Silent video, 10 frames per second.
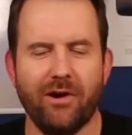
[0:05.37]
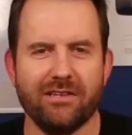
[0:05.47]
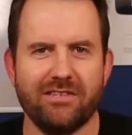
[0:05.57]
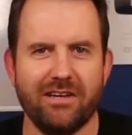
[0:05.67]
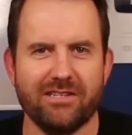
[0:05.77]

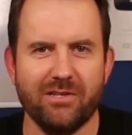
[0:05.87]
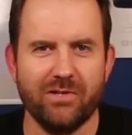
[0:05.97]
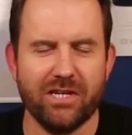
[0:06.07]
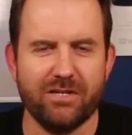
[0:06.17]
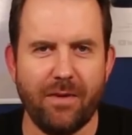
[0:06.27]
Crosstalk
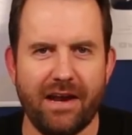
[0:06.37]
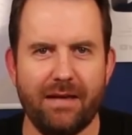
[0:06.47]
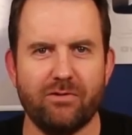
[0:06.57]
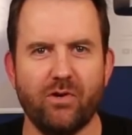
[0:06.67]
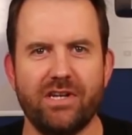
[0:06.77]
Solutions. My
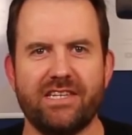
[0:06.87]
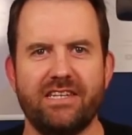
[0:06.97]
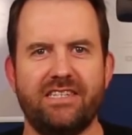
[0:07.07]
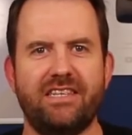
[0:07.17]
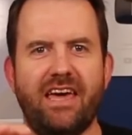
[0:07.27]
name's Chris,
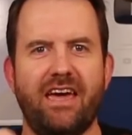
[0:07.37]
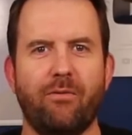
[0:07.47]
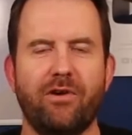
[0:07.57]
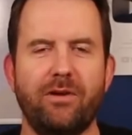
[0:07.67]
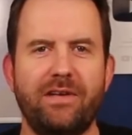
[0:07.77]
and today
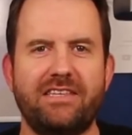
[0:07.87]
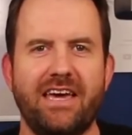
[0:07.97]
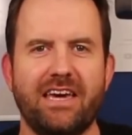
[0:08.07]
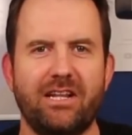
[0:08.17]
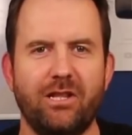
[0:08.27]
we're going to be
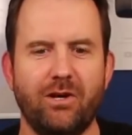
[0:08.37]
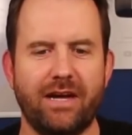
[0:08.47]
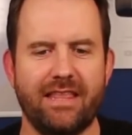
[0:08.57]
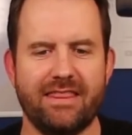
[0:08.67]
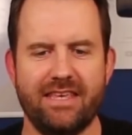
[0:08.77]
taking a
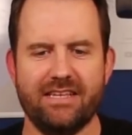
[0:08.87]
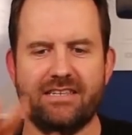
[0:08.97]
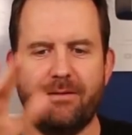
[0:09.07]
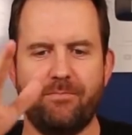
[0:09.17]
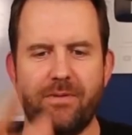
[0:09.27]
look at
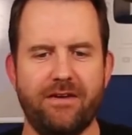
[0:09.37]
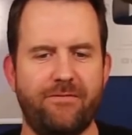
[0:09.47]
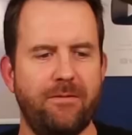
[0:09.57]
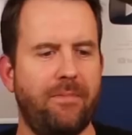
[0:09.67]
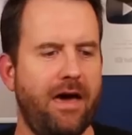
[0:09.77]
this
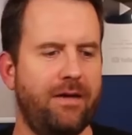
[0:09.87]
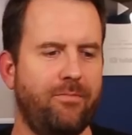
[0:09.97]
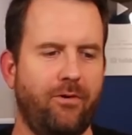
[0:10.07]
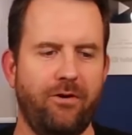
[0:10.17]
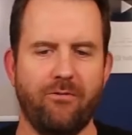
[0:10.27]
beefy bad
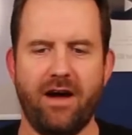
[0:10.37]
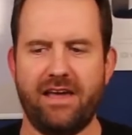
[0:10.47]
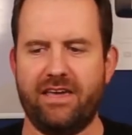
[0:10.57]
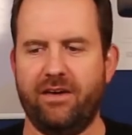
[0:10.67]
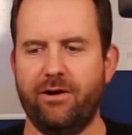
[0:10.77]
boy
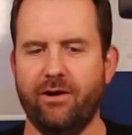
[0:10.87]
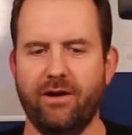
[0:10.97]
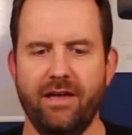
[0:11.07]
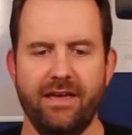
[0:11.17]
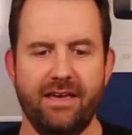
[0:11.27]
right
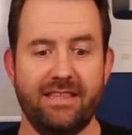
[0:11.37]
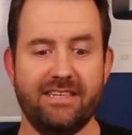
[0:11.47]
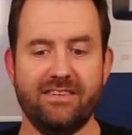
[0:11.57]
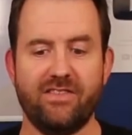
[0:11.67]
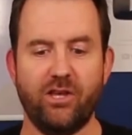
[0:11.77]
here.
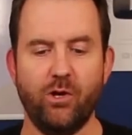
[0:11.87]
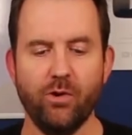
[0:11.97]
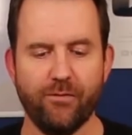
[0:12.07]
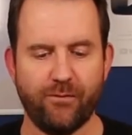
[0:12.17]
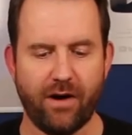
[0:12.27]
This is the
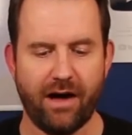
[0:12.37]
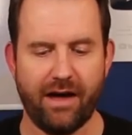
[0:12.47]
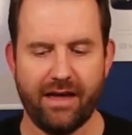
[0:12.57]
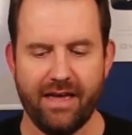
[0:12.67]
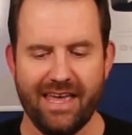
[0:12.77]

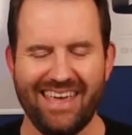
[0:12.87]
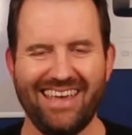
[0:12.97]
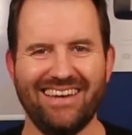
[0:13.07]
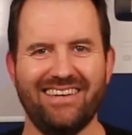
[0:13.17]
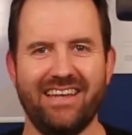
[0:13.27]
UniFi
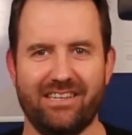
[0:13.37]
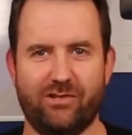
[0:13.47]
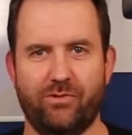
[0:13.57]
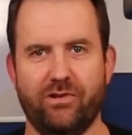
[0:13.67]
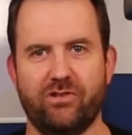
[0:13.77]

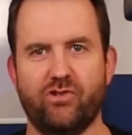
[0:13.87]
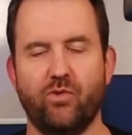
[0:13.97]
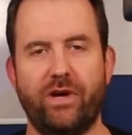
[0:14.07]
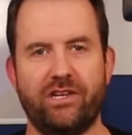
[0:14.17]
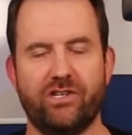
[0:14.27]
industrial
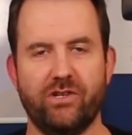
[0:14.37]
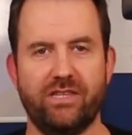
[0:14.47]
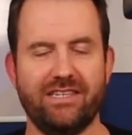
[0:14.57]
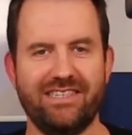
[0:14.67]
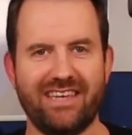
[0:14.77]
switch. So
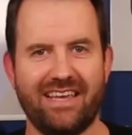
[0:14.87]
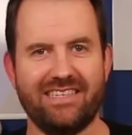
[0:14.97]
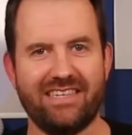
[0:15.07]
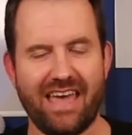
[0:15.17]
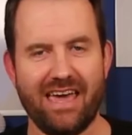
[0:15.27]
this is a
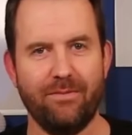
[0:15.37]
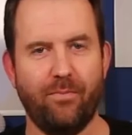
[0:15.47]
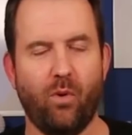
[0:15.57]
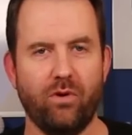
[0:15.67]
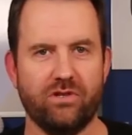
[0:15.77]
10
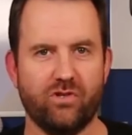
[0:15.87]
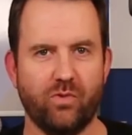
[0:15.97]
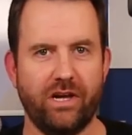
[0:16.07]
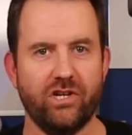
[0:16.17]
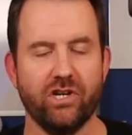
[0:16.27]
port
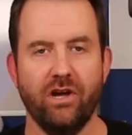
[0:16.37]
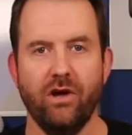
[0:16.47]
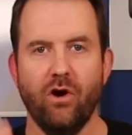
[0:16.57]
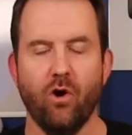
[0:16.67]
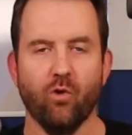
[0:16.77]
switch,
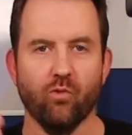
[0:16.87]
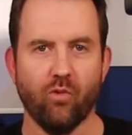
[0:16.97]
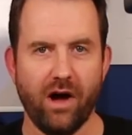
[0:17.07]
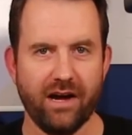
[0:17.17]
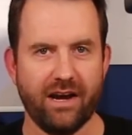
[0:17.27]

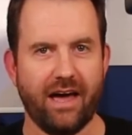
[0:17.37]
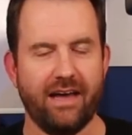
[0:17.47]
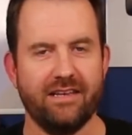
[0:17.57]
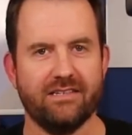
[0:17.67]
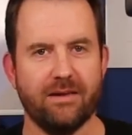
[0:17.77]

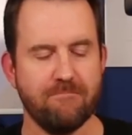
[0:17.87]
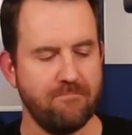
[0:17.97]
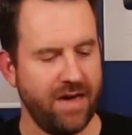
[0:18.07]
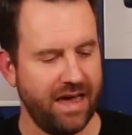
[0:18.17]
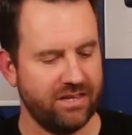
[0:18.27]
ruggedized,
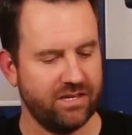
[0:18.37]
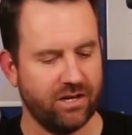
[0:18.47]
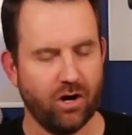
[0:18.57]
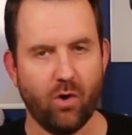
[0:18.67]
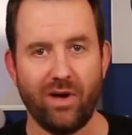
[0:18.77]
made to
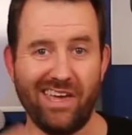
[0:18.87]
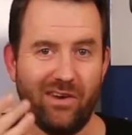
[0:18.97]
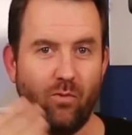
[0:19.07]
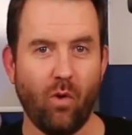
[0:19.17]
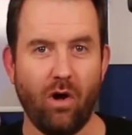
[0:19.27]
go
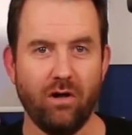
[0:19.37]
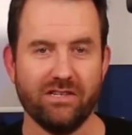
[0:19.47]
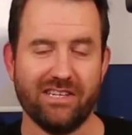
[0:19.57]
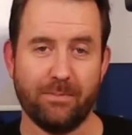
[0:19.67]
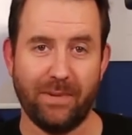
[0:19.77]
in
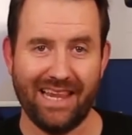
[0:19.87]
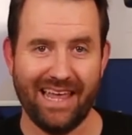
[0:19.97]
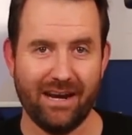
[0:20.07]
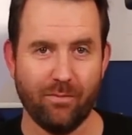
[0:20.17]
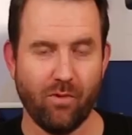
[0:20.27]
walls. It's
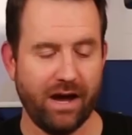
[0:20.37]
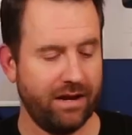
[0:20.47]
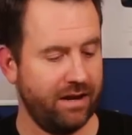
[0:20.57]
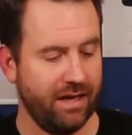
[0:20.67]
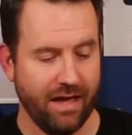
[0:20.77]
plenum
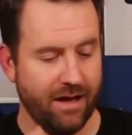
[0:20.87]
rated.